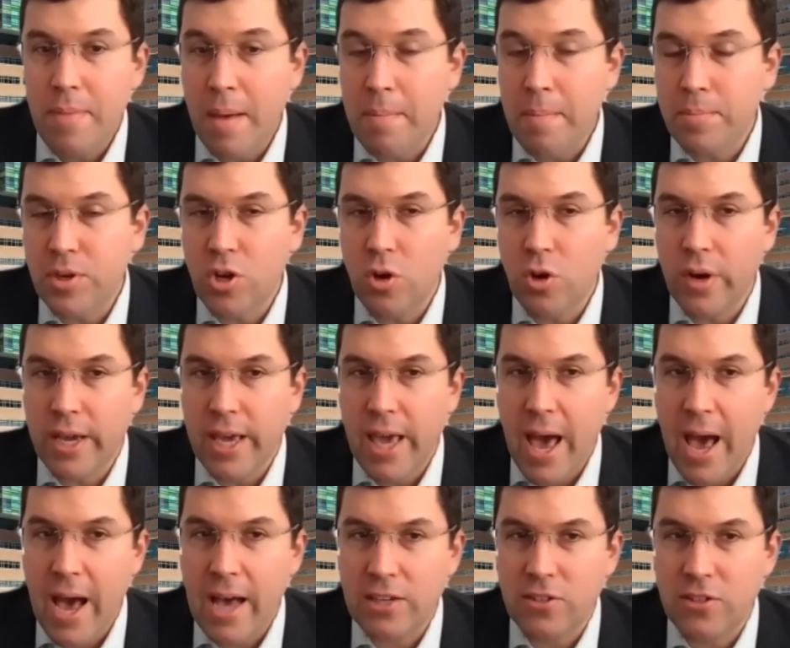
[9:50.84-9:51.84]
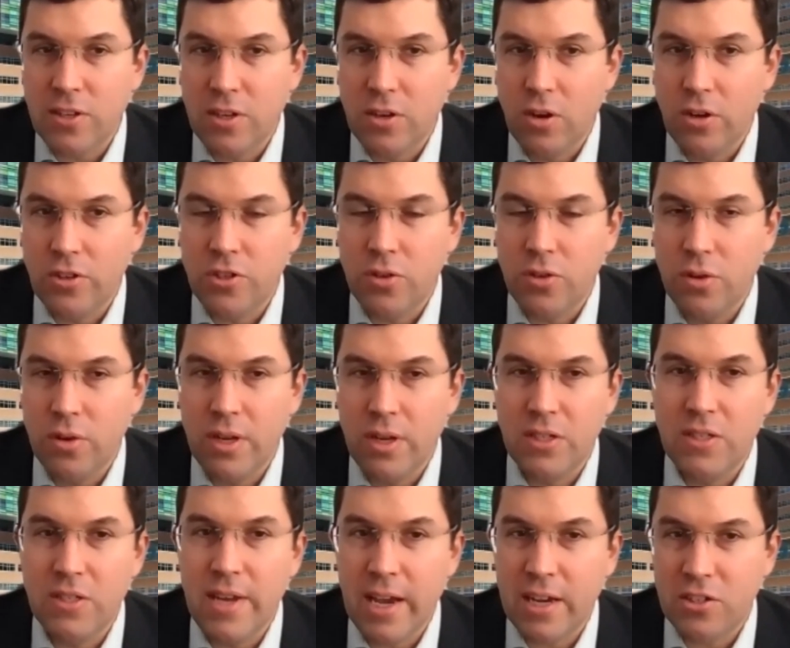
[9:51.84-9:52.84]
bempedoic acid, also known
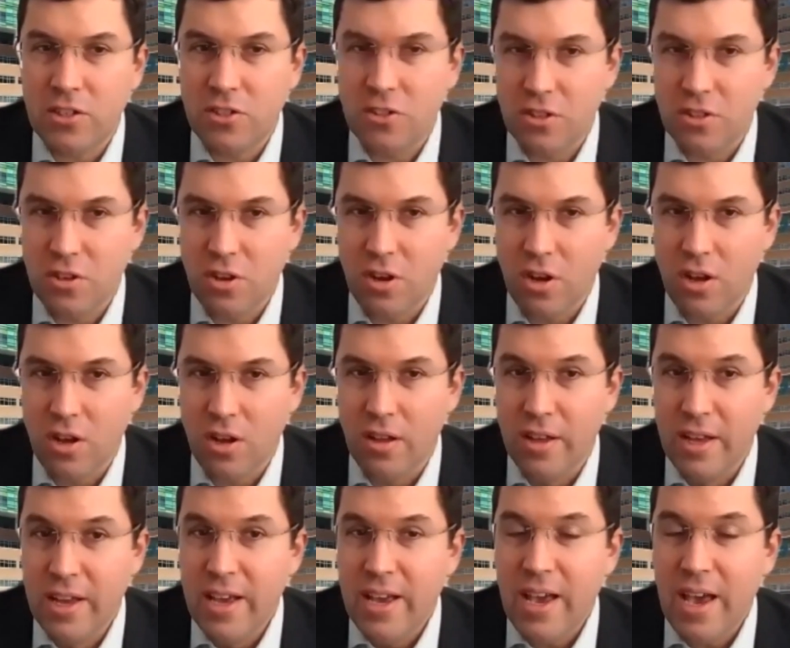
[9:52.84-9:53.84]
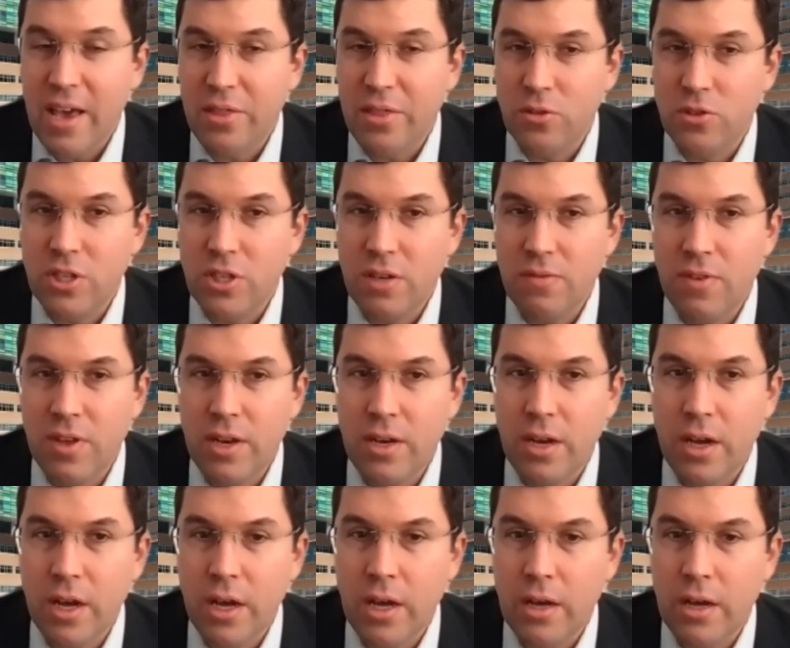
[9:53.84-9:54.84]
as Nexletol, and there's
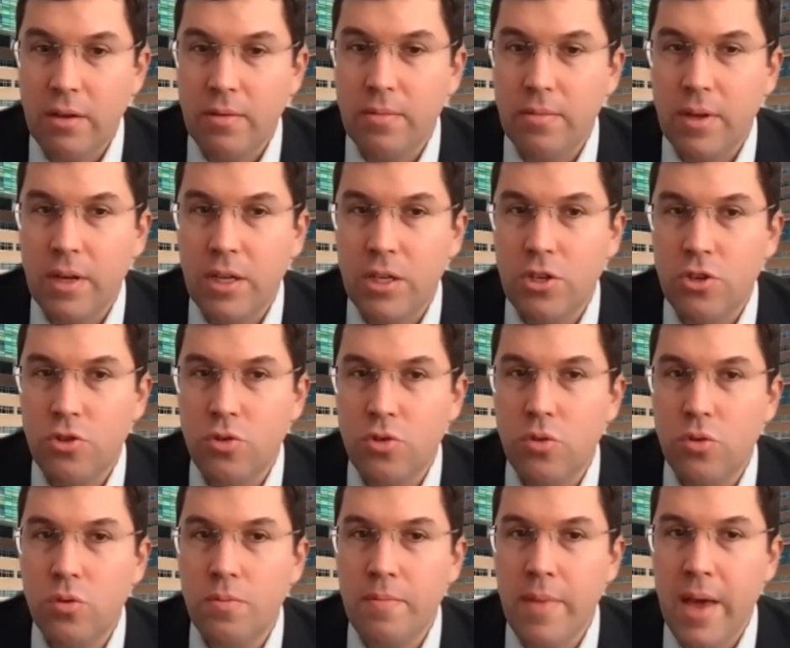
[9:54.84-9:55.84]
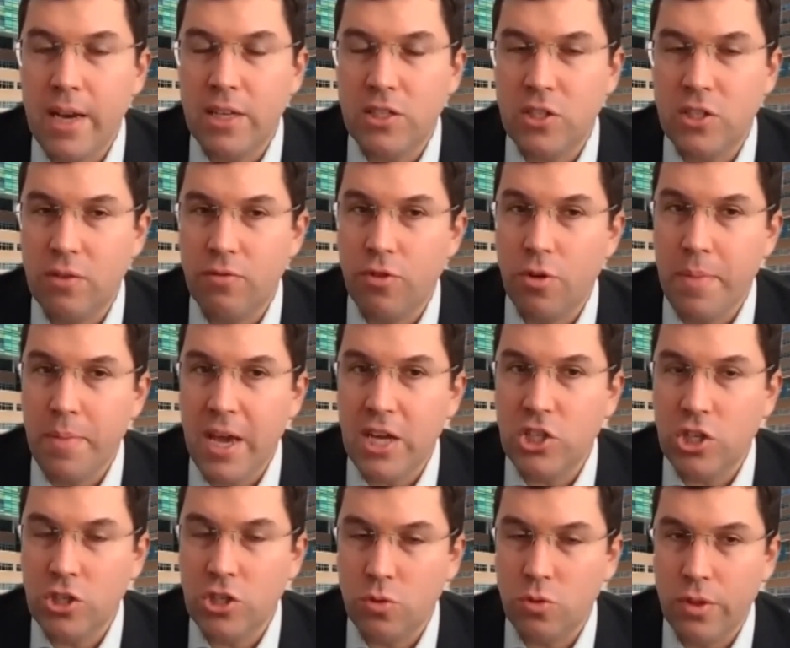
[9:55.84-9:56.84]
even a new medicine for
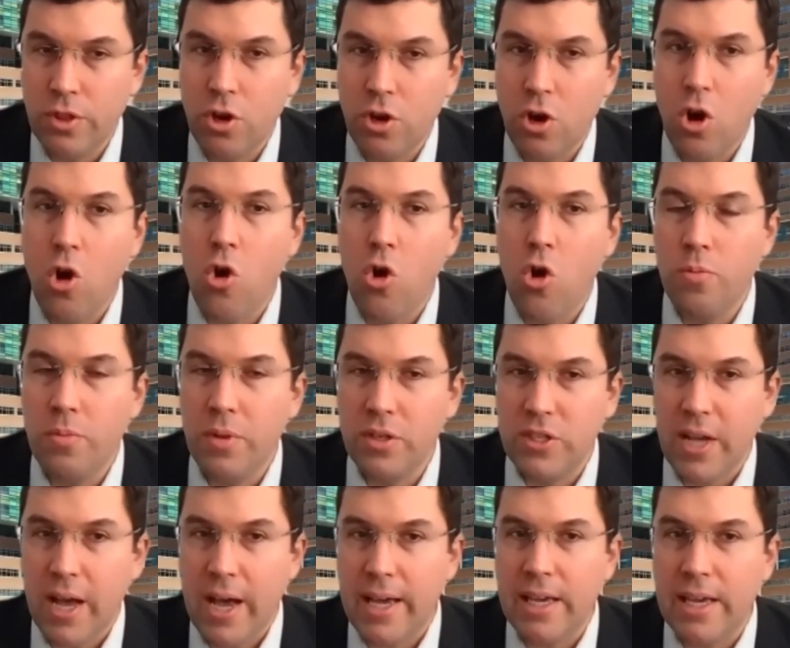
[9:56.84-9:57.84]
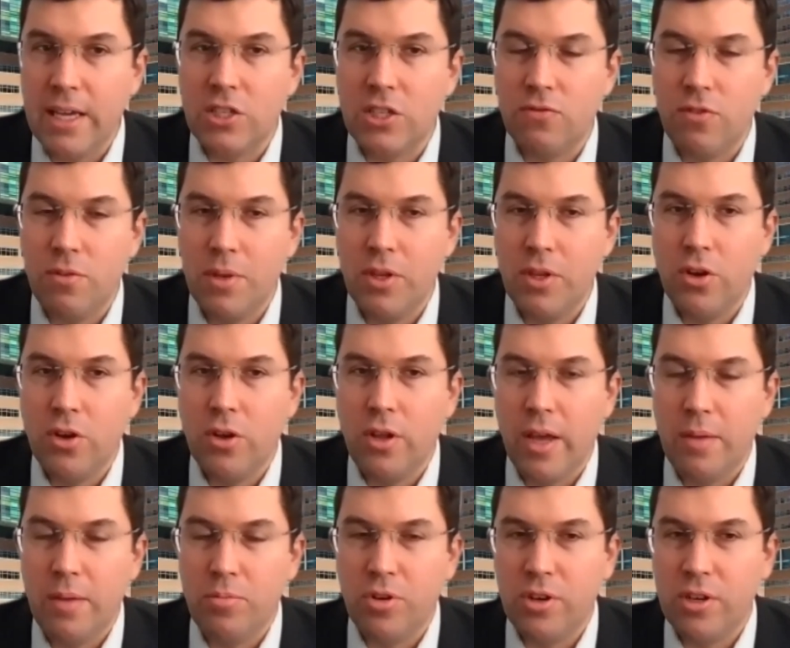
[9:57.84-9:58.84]
patients with homozygous familial
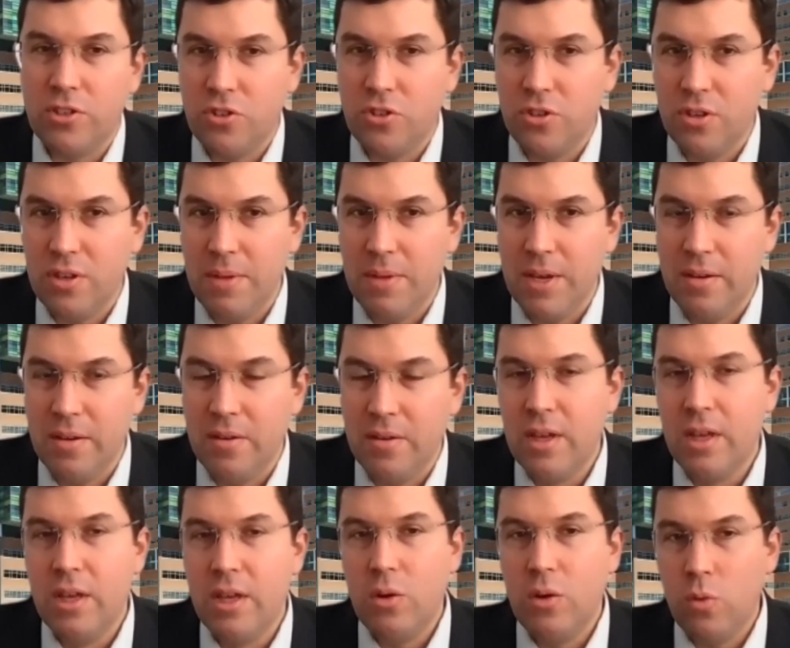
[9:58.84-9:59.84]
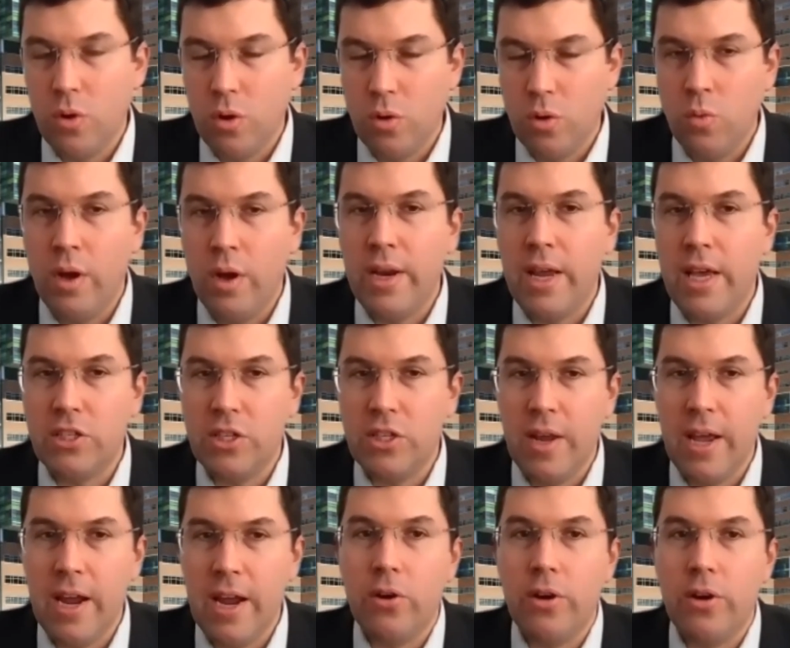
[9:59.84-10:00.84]
hypercholesterolemia, where one has
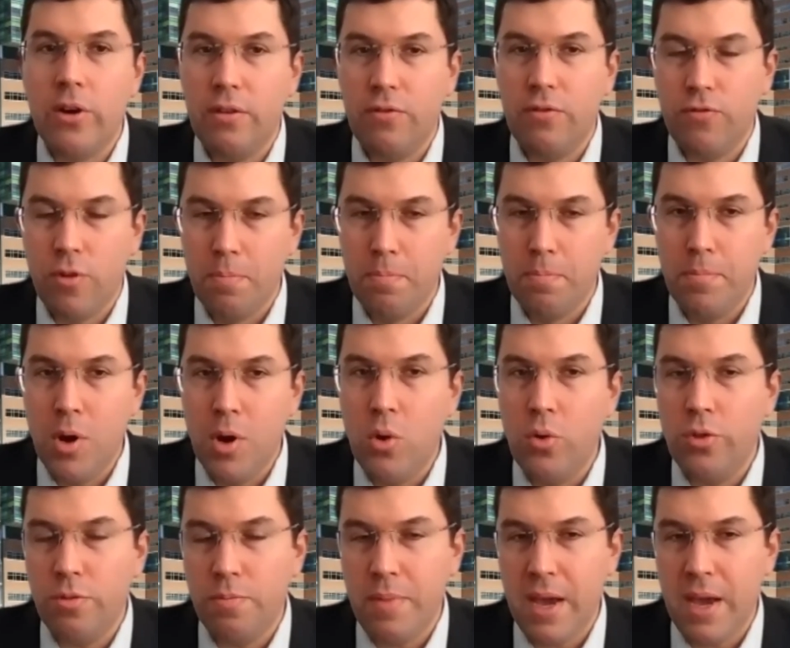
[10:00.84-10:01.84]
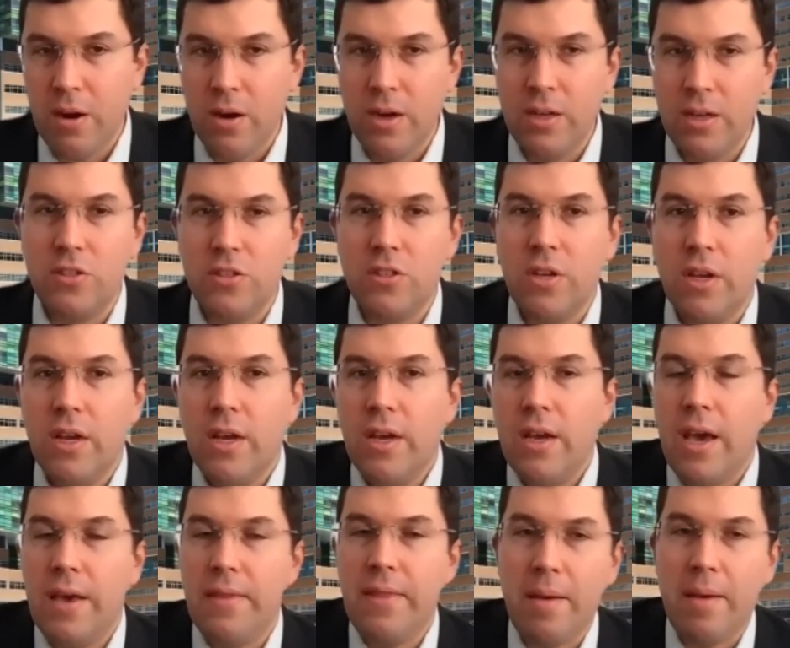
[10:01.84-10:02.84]
inherited it from both parents,
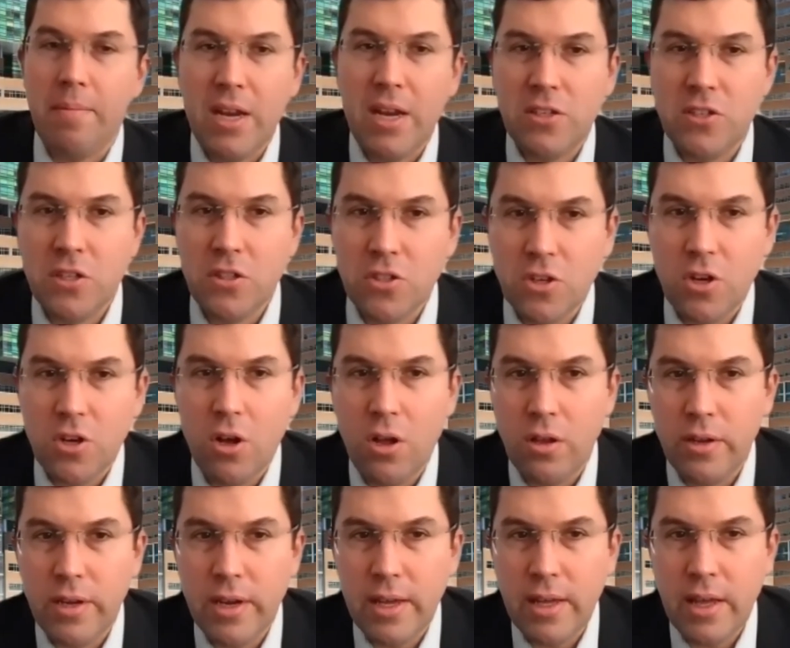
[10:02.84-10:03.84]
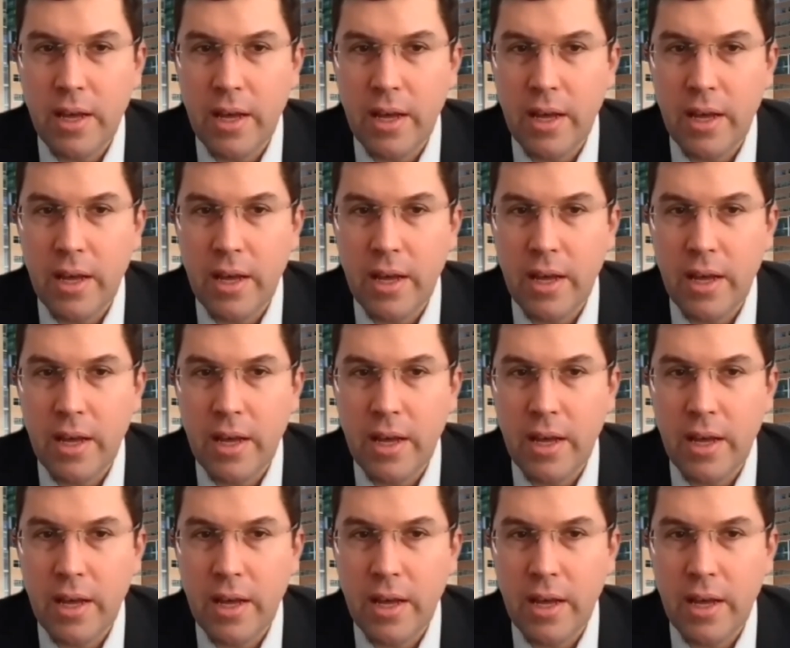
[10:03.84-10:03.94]
and that medicine's called